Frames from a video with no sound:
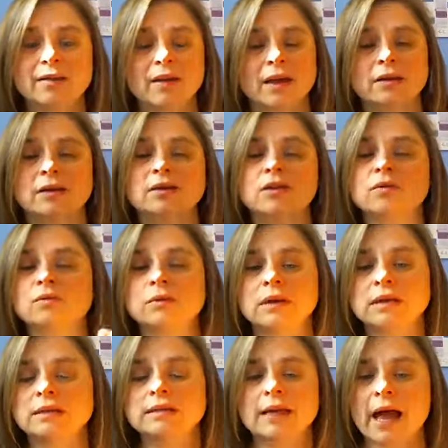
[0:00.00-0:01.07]
then you
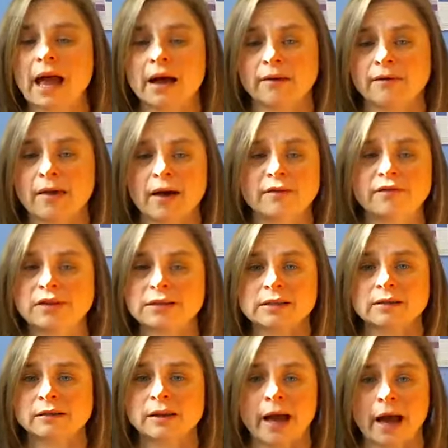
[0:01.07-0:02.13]
need to have that
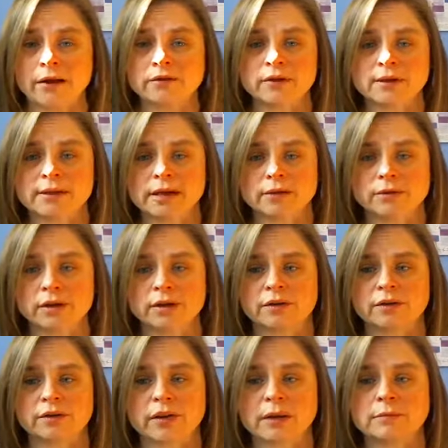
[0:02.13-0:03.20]
physical address out there
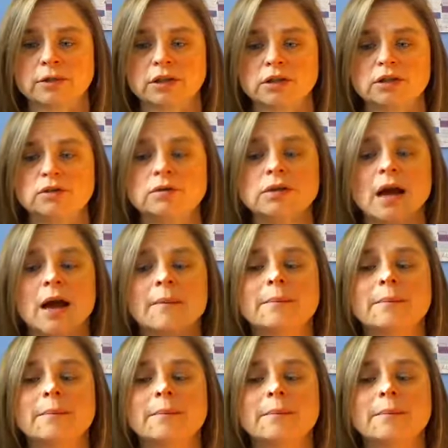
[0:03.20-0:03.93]
for them to use.